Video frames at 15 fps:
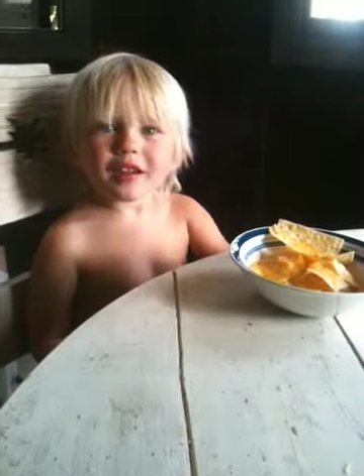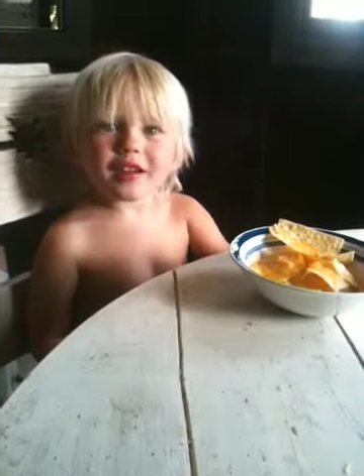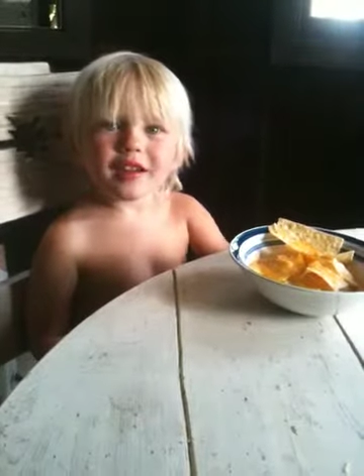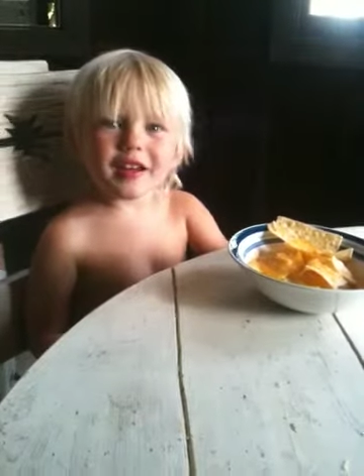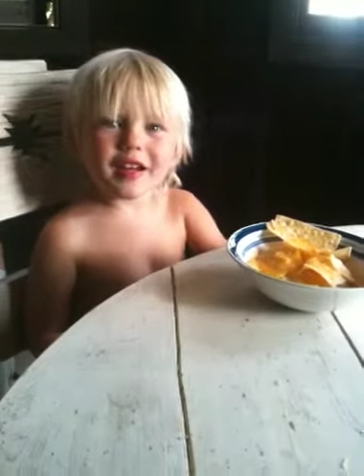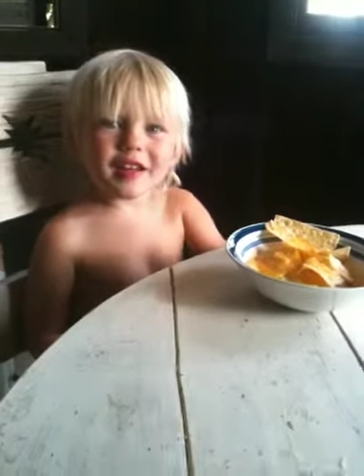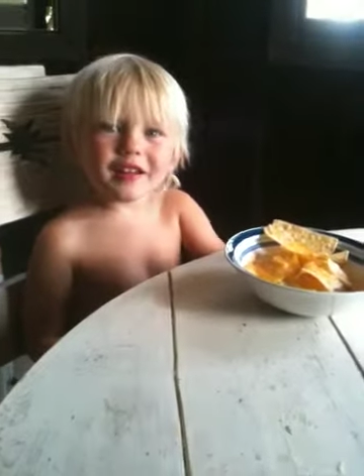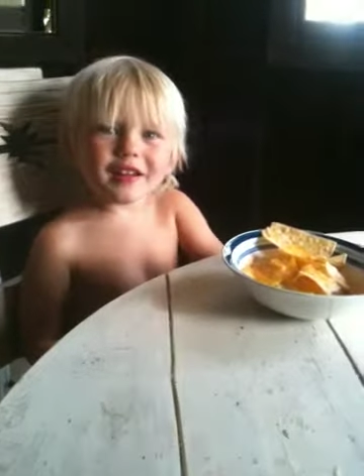
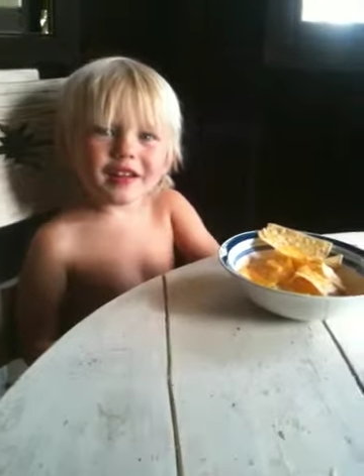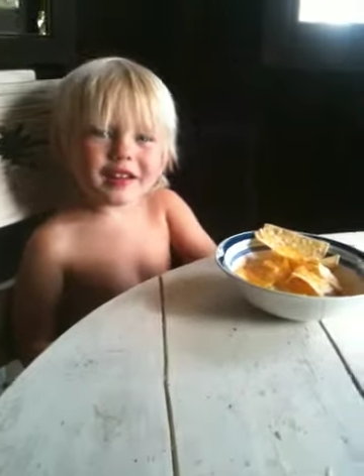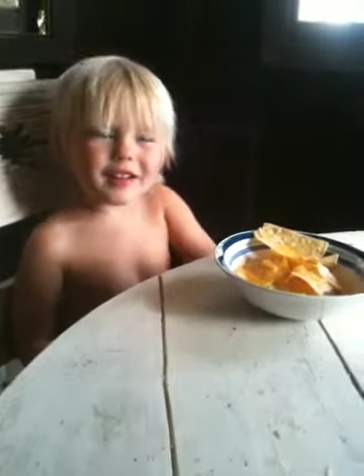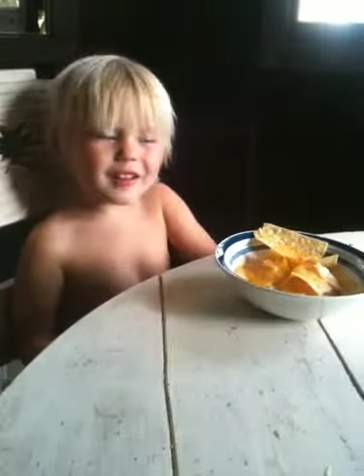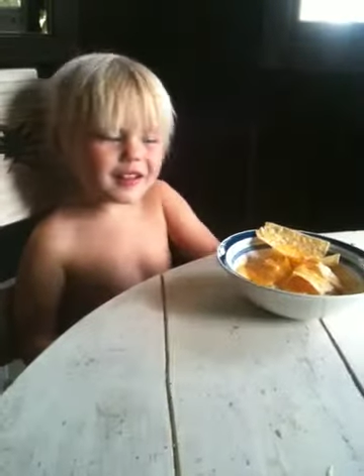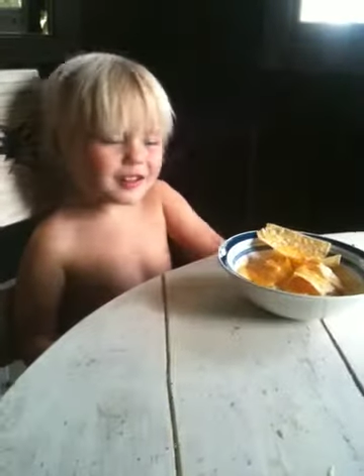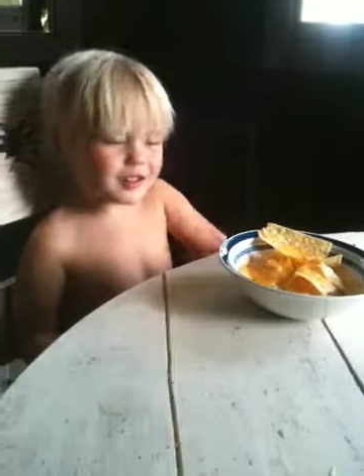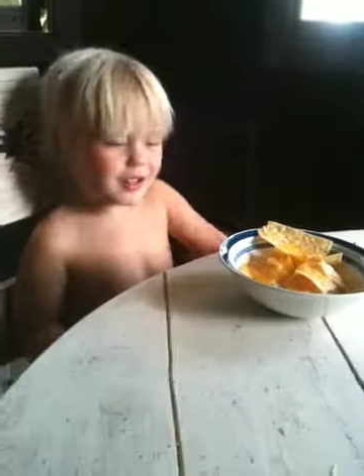
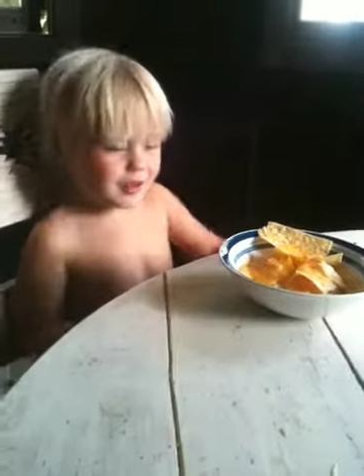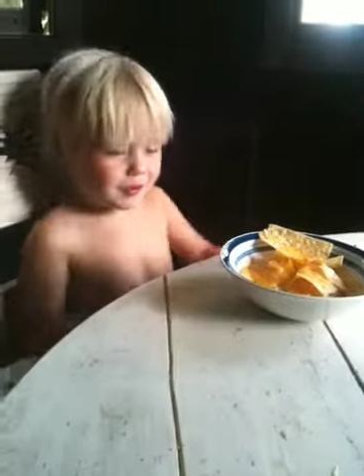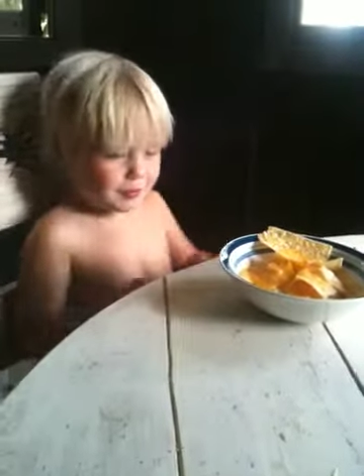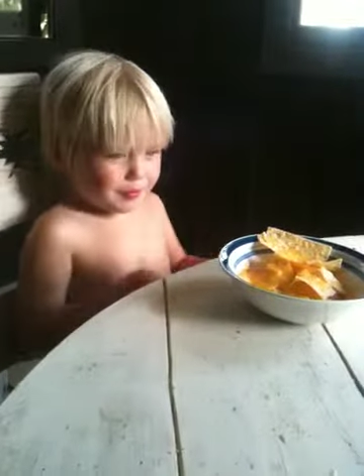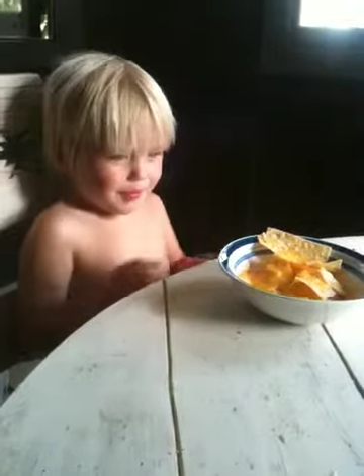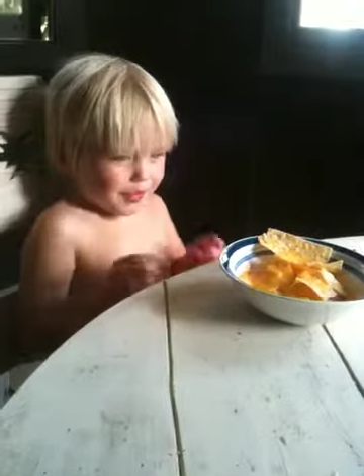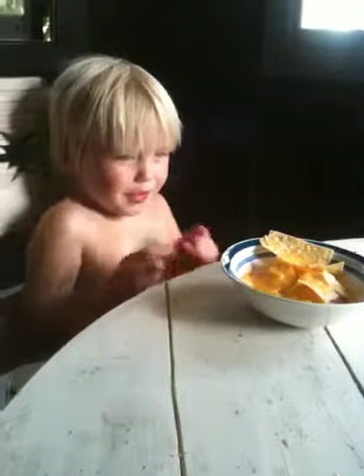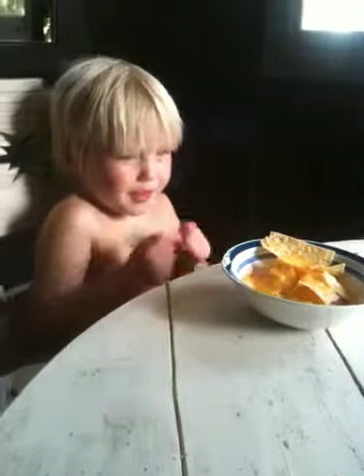and it's gonna
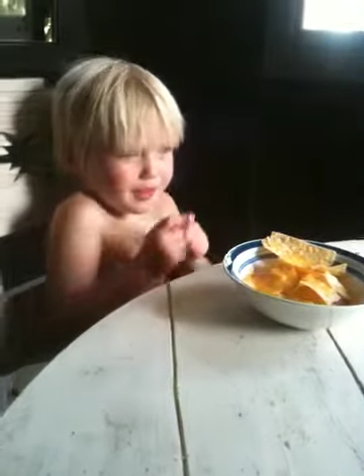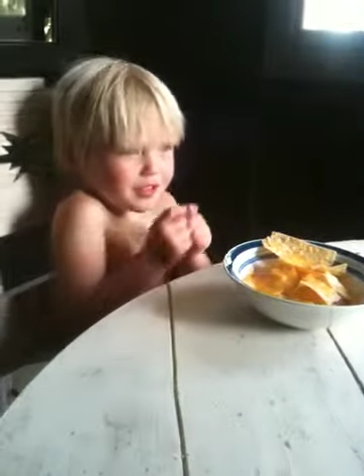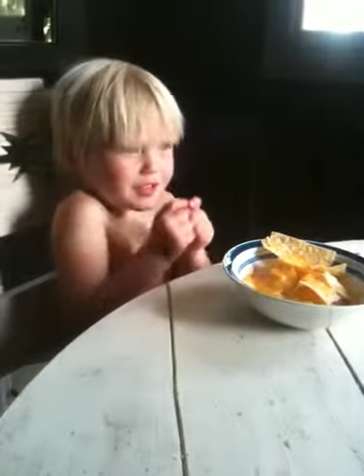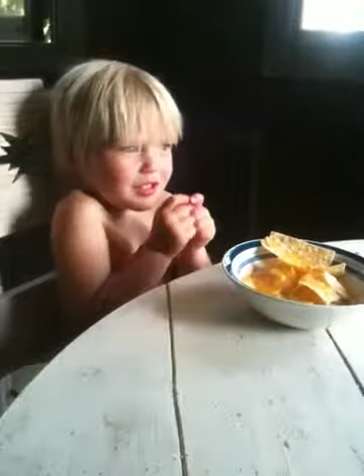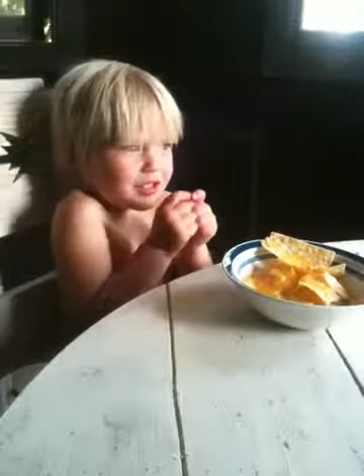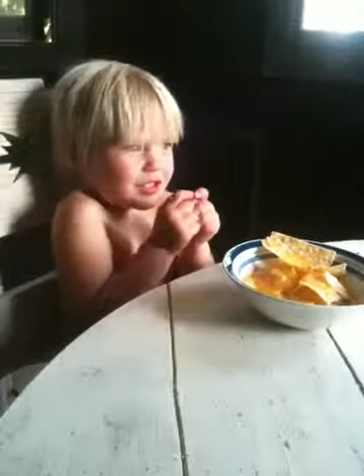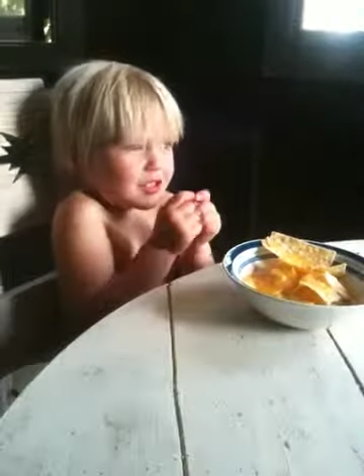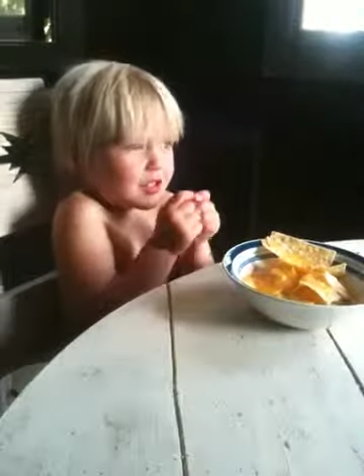be
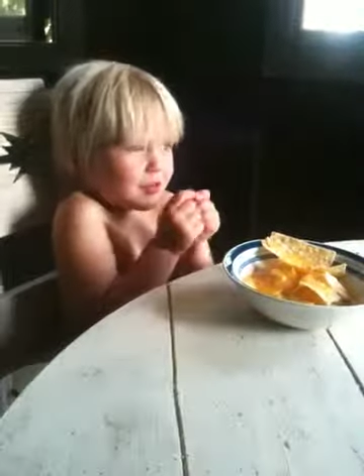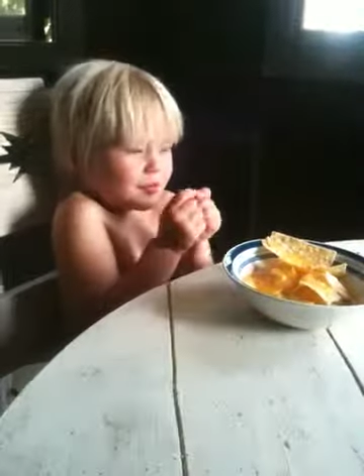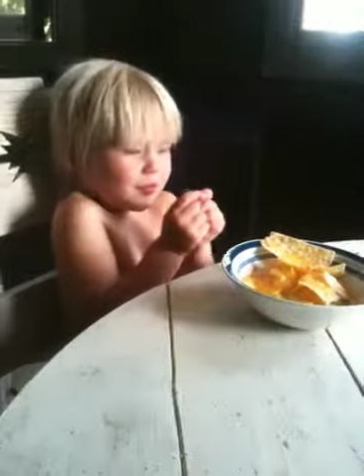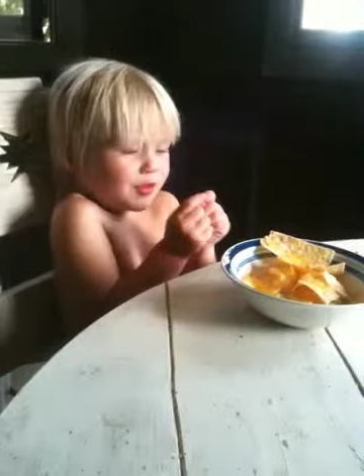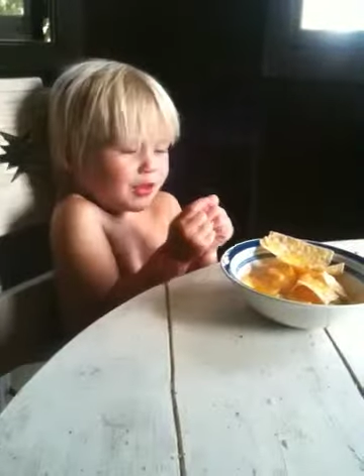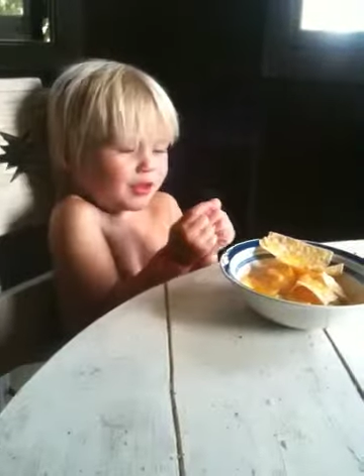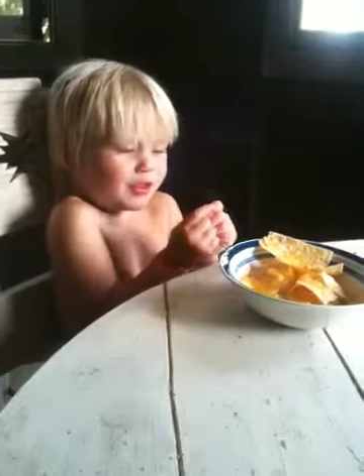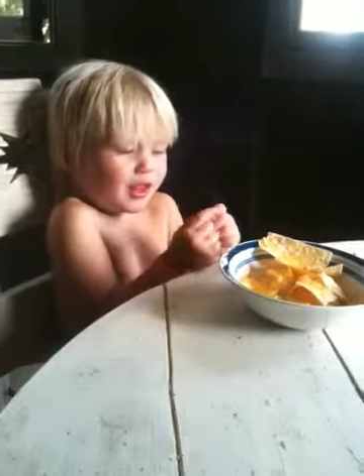
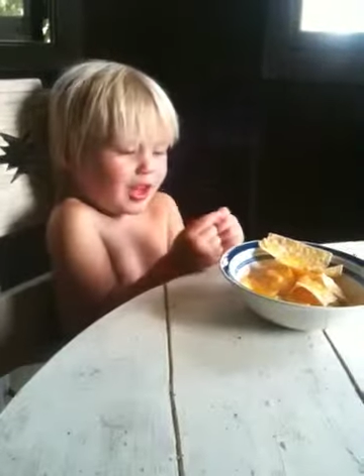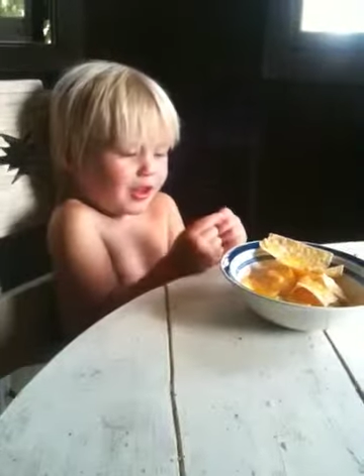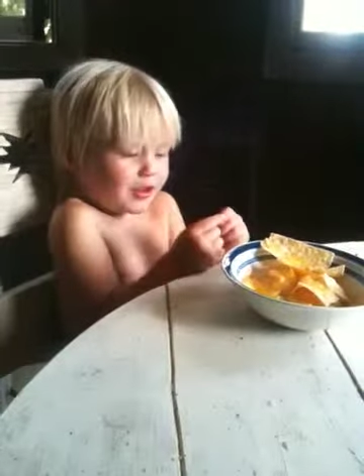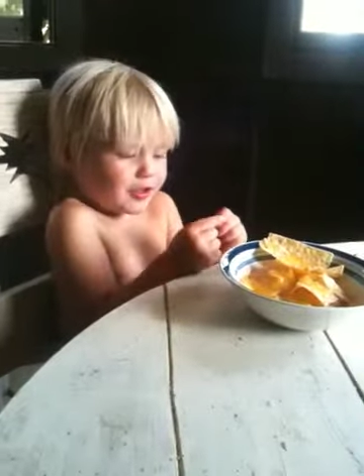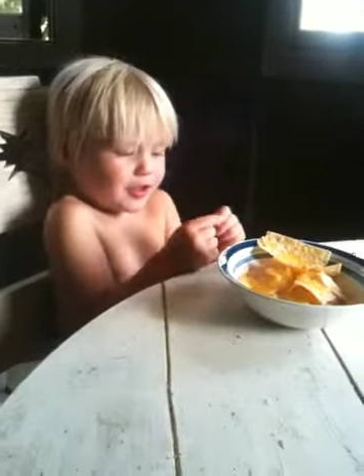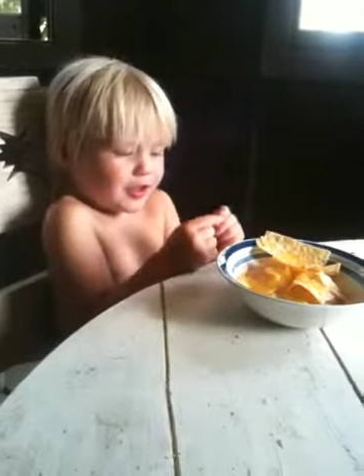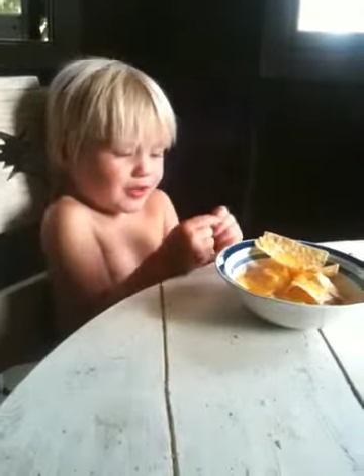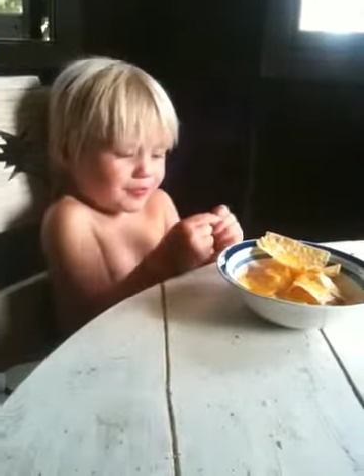something that
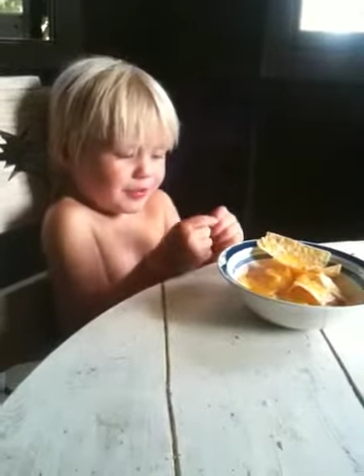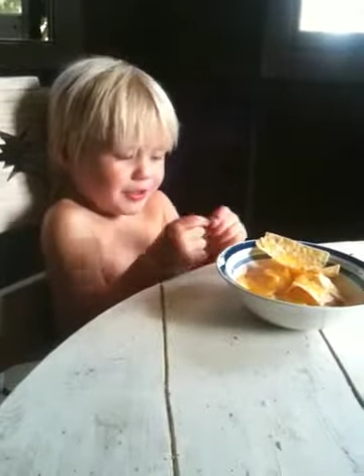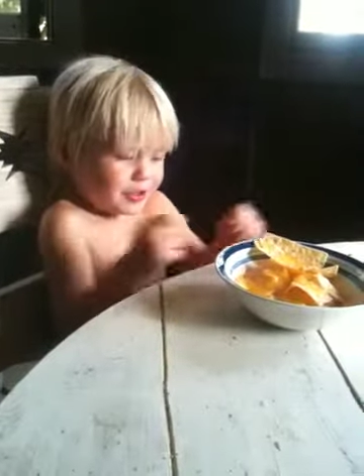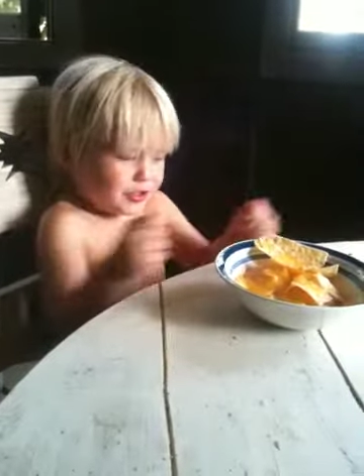is gonna be